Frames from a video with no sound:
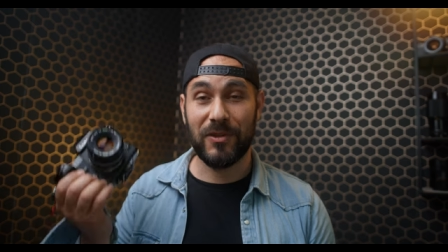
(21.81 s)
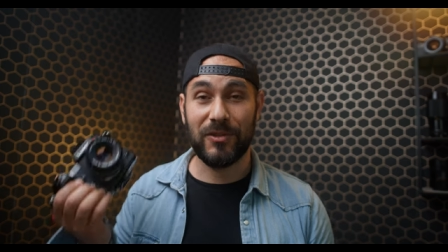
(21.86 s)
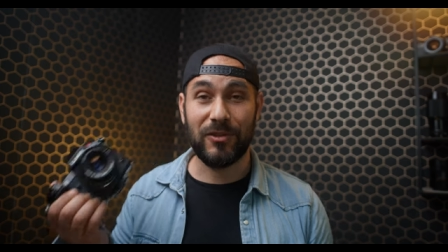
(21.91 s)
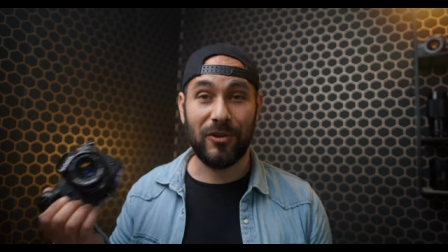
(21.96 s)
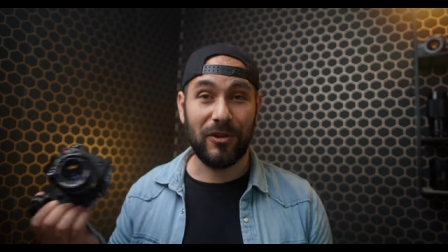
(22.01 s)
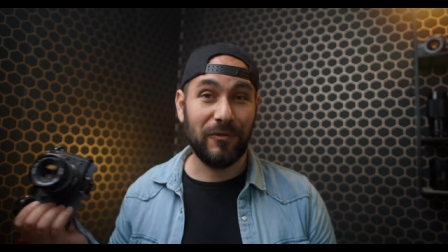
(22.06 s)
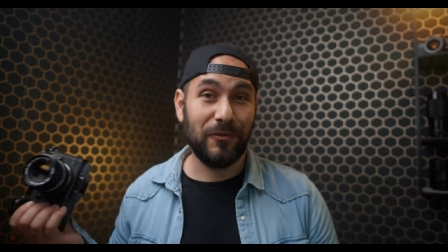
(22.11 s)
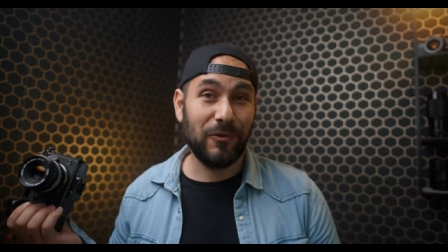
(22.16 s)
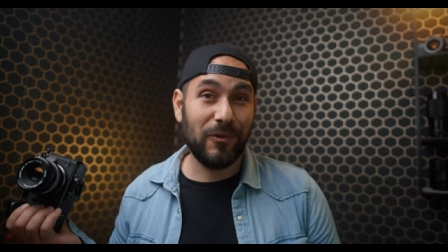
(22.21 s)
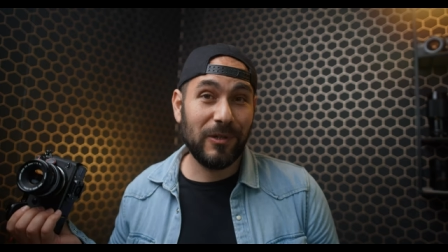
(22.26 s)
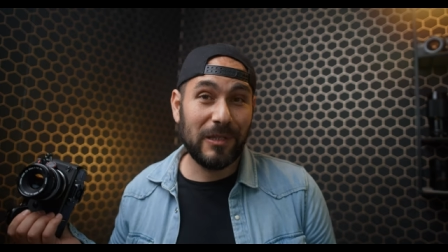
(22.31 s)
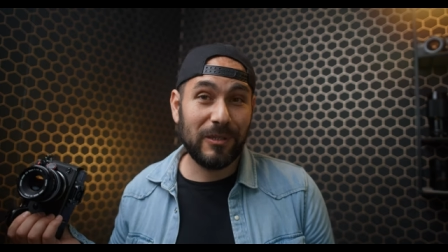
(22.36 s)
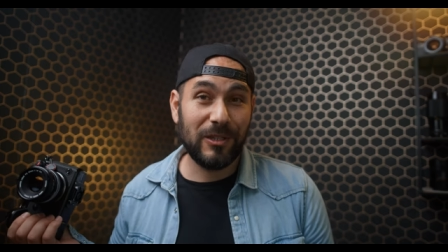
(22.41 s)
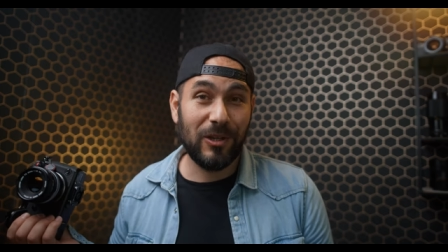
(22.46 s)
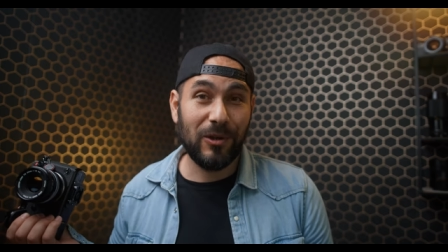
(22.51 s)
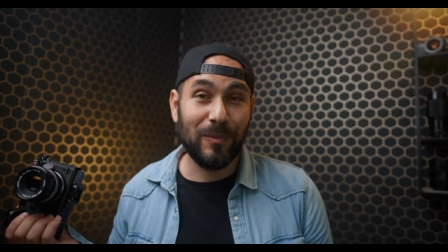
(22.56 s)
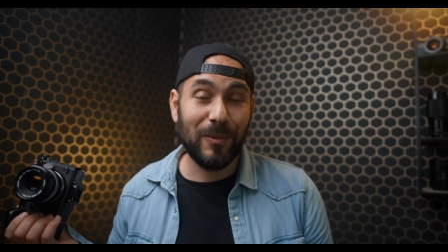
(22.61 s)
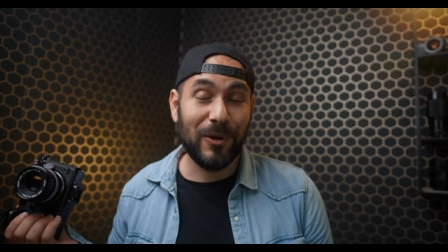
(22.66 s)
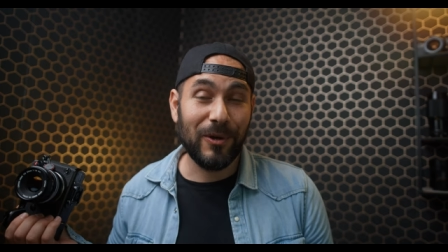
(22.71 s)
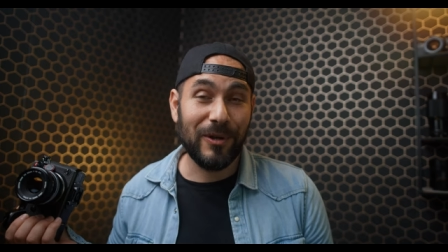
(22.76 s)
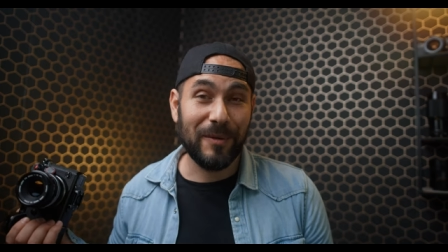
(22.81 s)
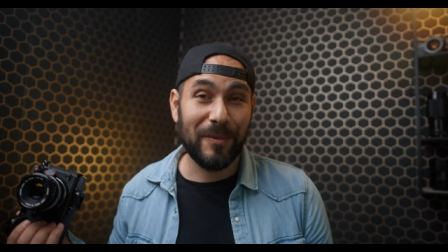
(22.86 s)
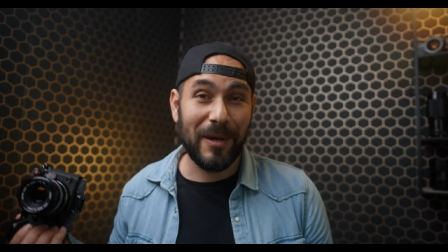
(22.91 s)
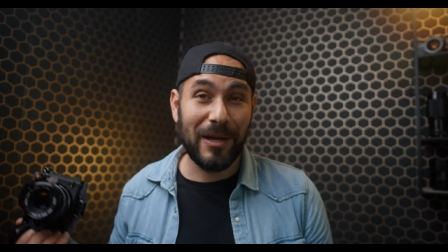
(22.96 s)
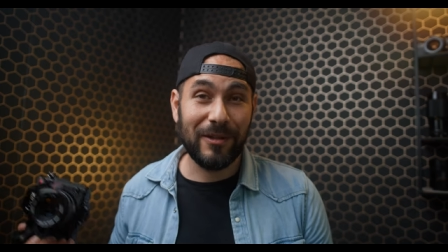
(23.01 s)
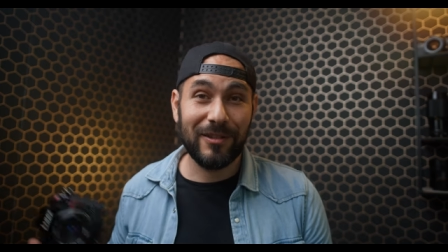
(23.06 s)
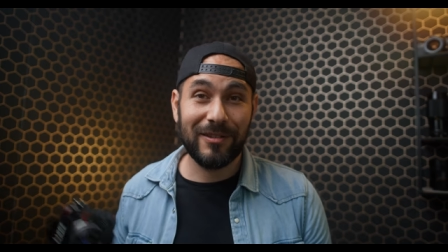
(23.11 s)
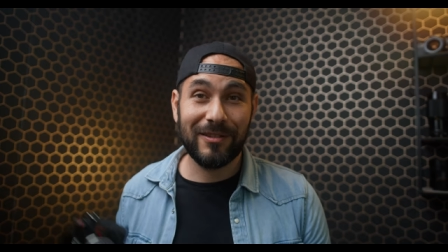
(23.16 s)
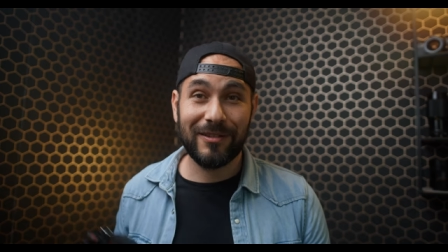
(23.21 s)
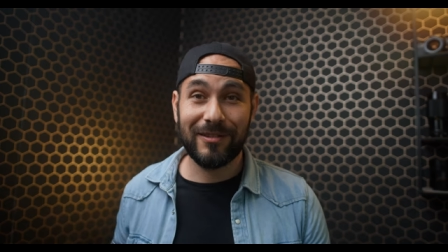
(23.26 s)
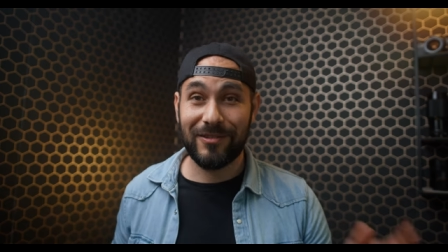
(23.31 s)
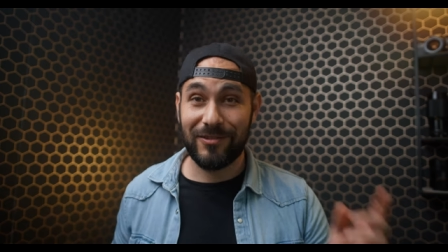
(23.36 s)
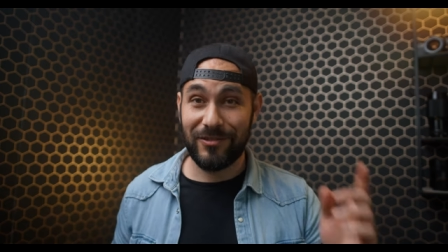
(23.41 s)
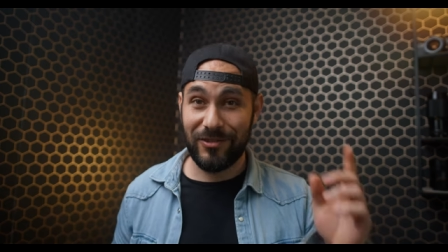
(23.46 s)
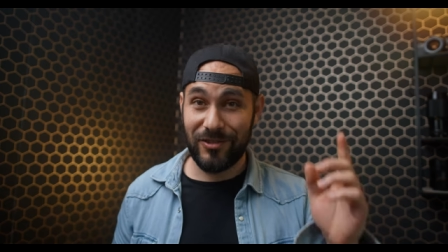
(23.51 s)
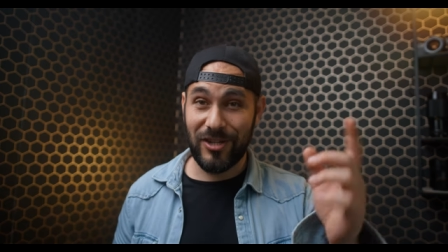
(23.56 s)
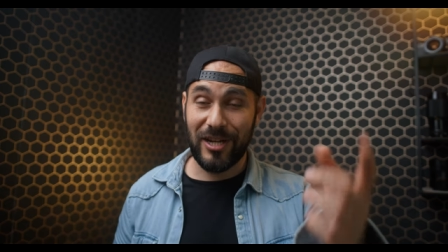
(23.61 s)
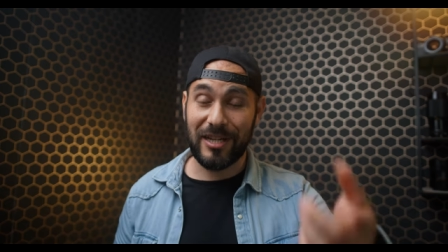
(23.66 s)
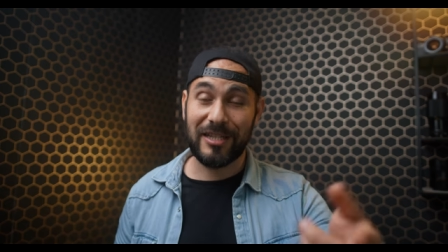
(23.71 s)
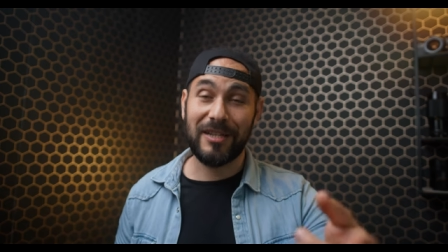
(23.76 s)
So if you wanna know more about it,
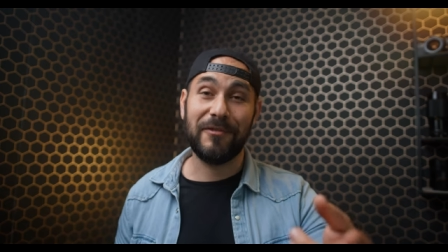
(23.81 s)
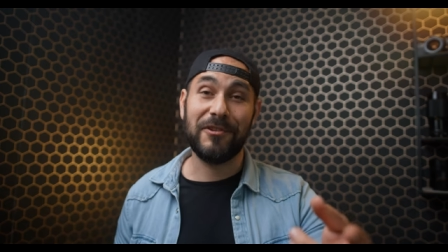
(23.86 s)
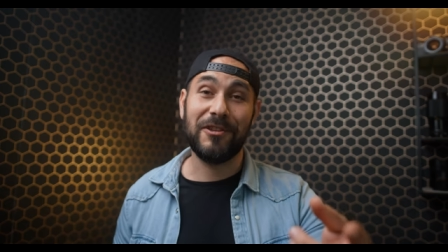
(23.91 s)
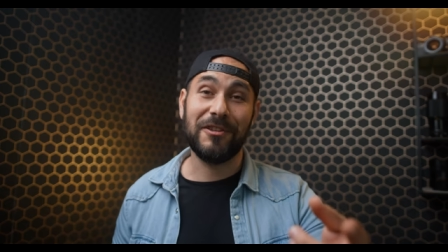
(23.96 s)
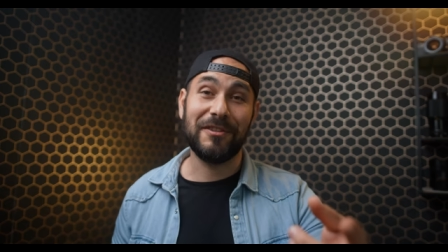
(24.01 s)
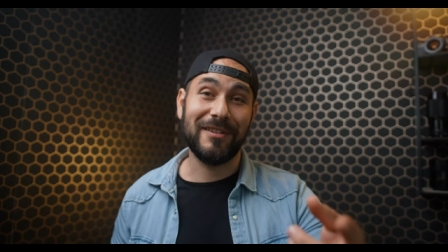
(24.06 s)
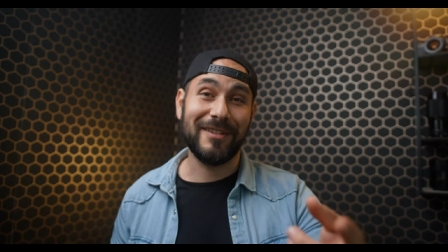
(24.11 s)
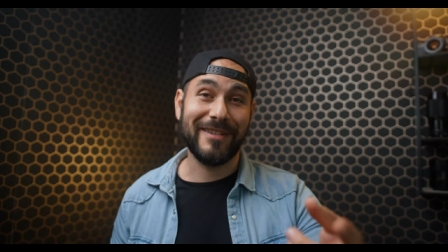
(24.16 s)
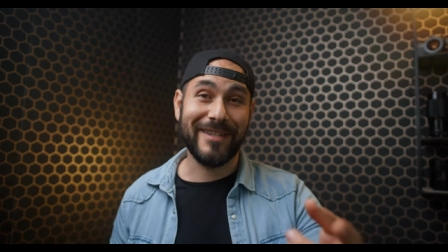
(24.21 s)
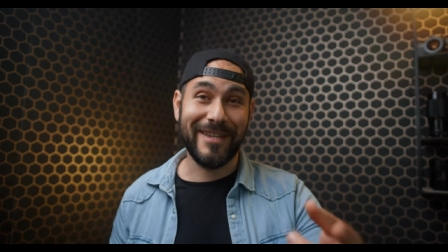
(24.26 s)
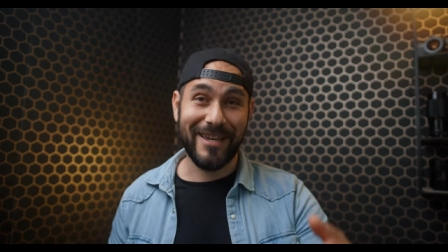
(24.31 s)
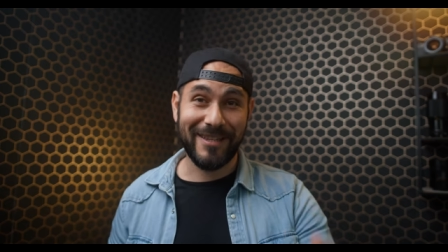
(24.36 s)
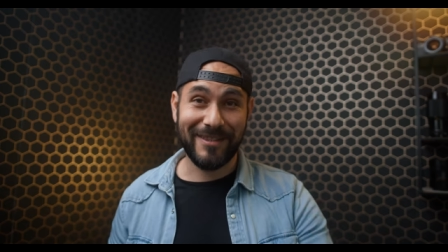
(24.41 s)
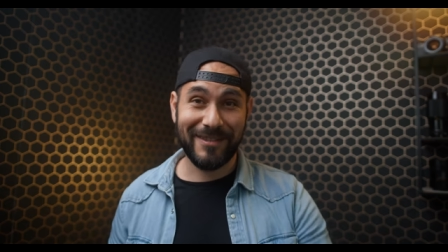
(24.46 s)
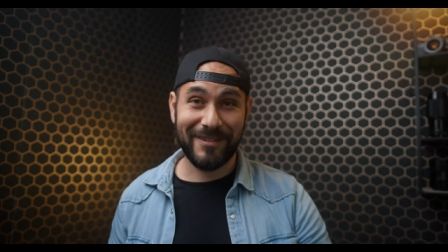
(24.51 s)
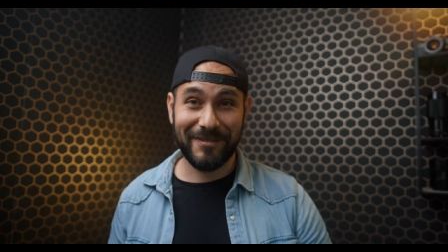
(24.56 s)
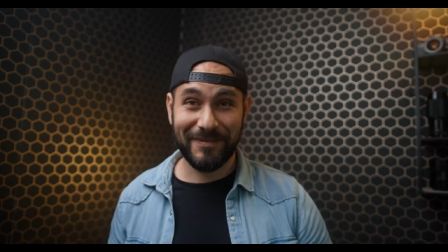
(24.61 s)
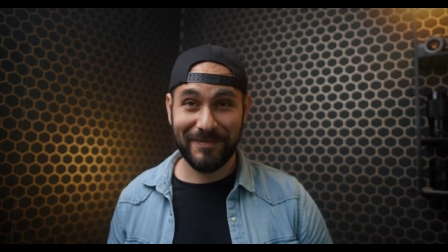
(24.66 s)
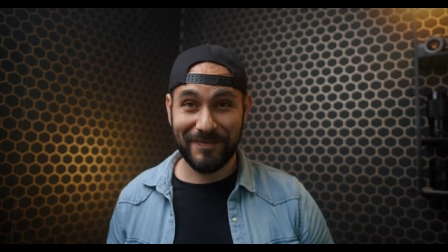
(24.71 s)
check the video until the end.